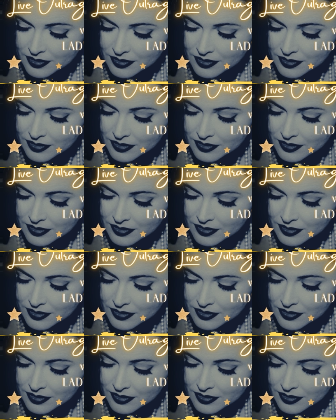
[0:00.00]

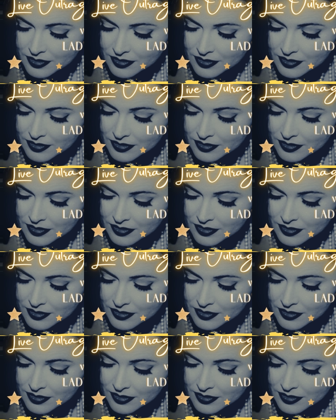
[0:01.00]

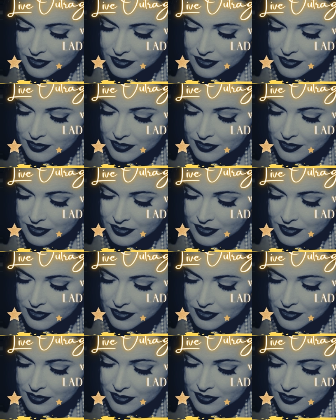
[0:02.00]

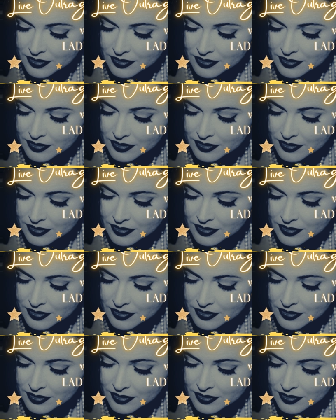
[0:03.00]

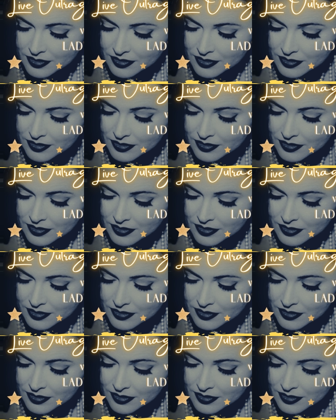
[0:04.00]

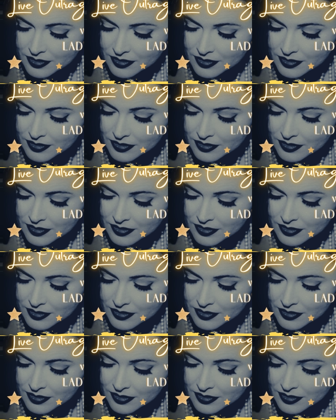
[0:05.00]

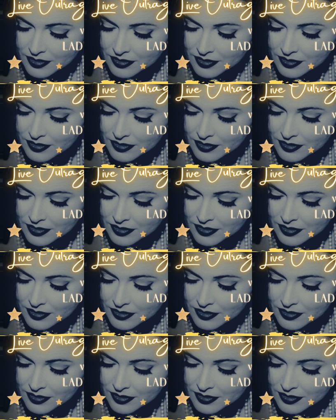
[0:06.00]
The face doesn't move, so there is nothing to read.